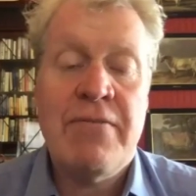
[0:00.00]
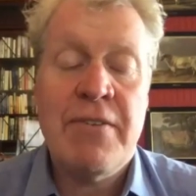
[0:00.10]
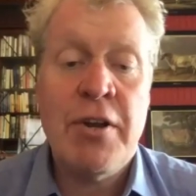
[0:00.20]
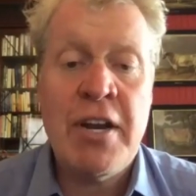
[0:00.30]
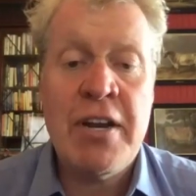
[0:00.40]

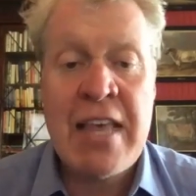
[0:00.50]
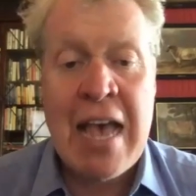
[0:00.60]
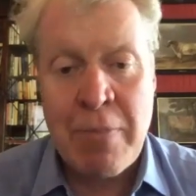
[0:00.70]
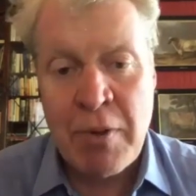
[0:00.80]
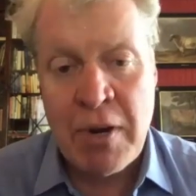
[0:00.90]
not only the
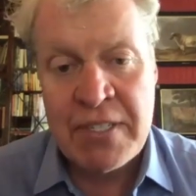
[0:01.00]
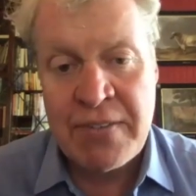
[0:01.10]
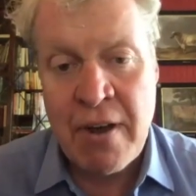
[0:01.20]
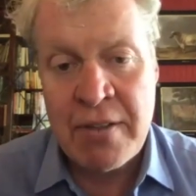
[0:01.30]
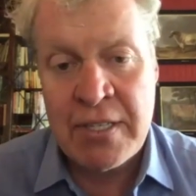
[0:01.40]
apple of his
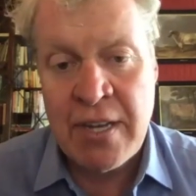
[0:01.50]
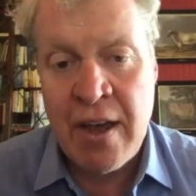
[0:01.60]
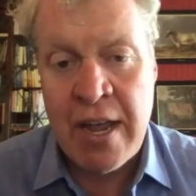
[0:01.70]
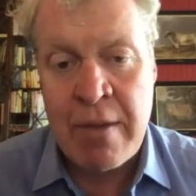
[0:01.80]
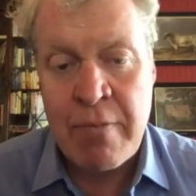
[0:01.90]
father's
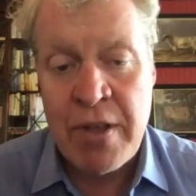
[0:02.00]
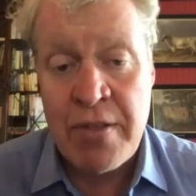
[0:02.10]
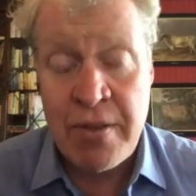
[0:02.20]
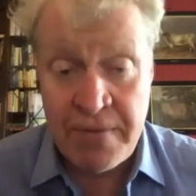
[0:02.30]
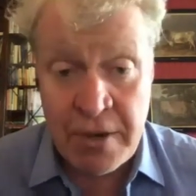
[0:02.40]
eye, but the
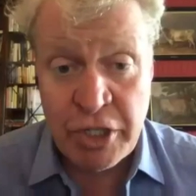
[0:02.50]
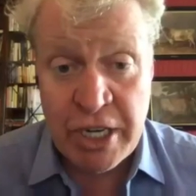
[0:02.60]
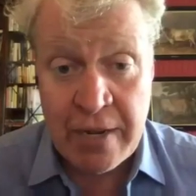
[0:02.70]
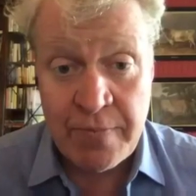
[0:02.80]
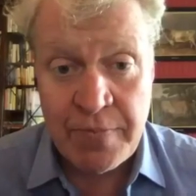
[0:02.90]
future.